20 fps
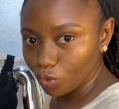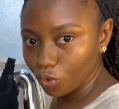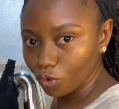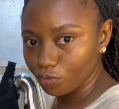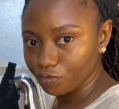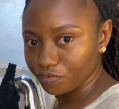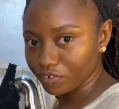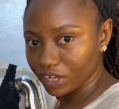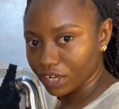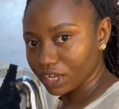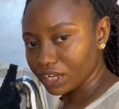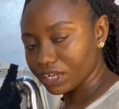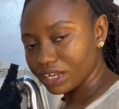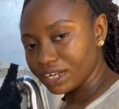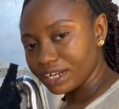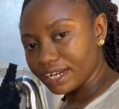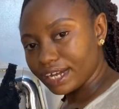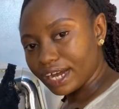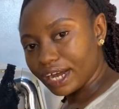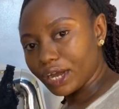over.
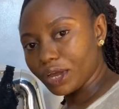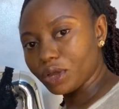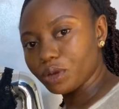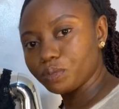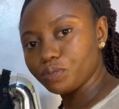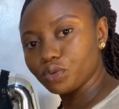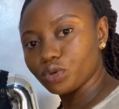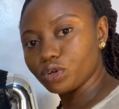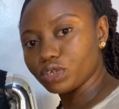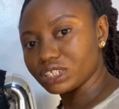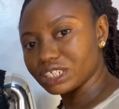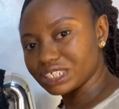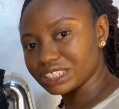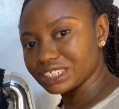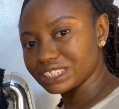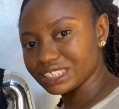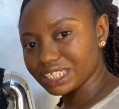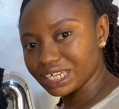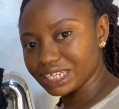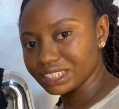I hope you
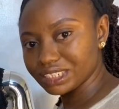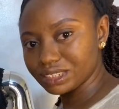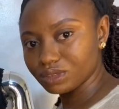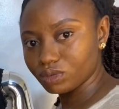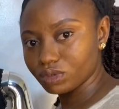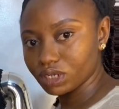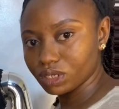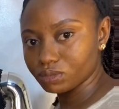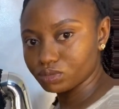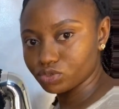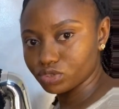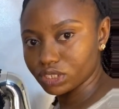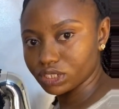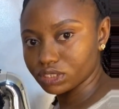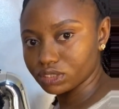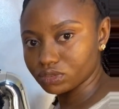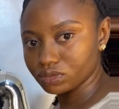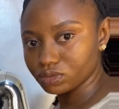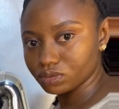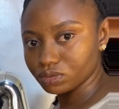understand what I'm
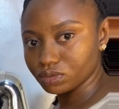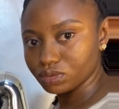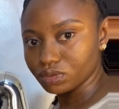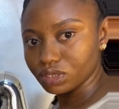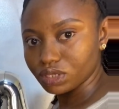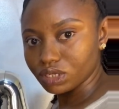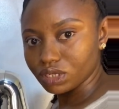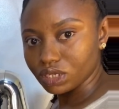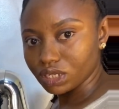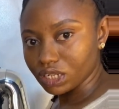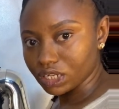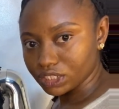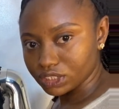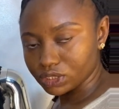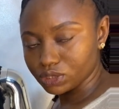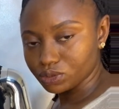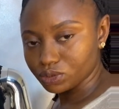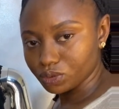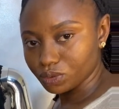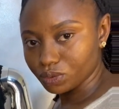trying to
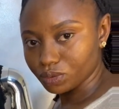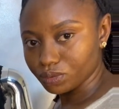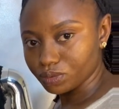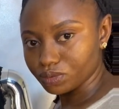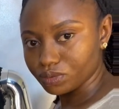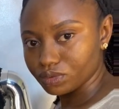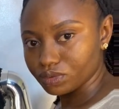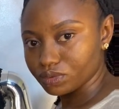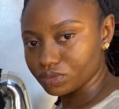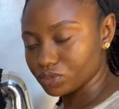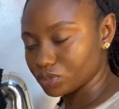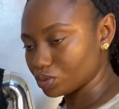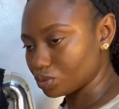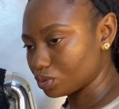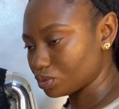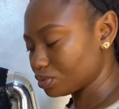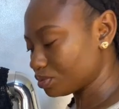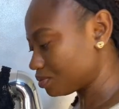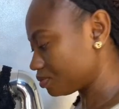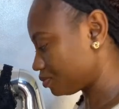let you know.
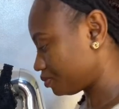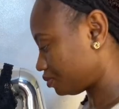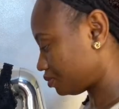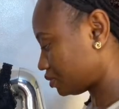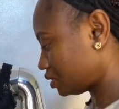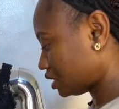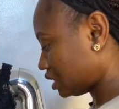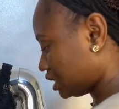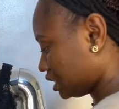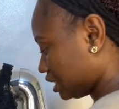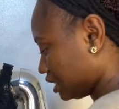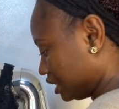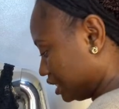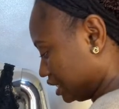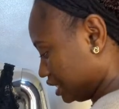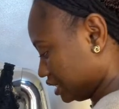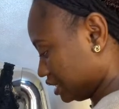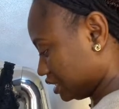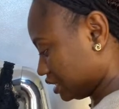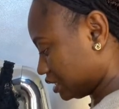So
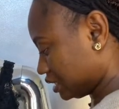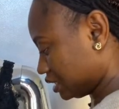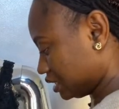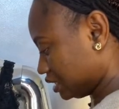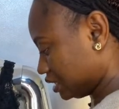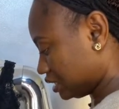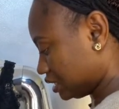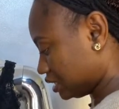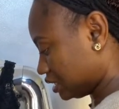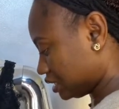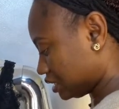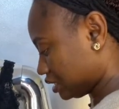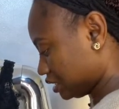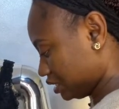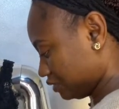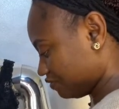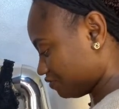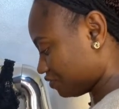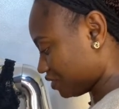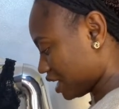it is
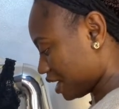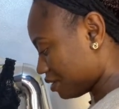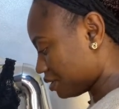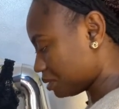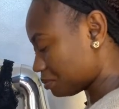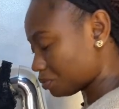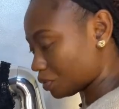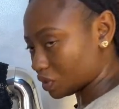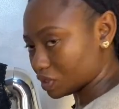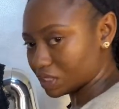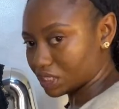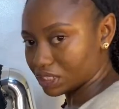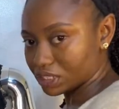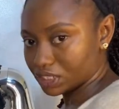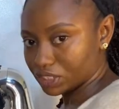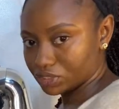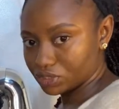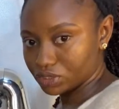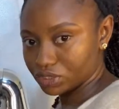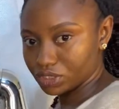very important
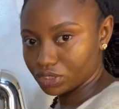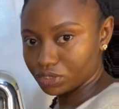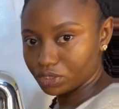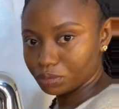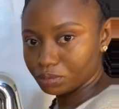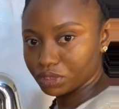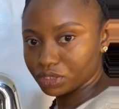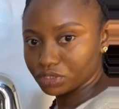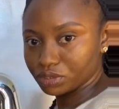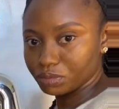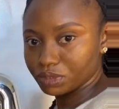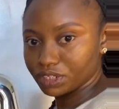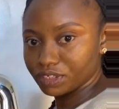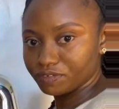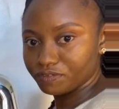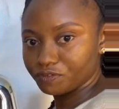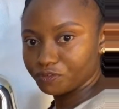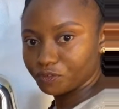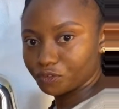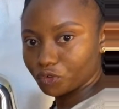that you take your
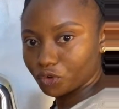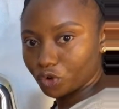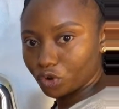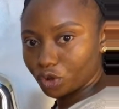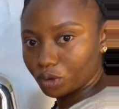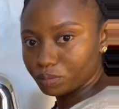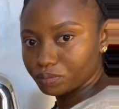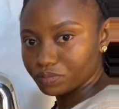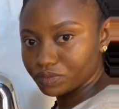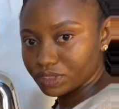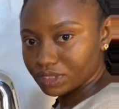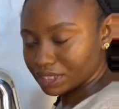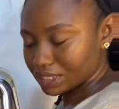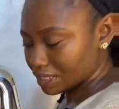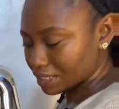measurement from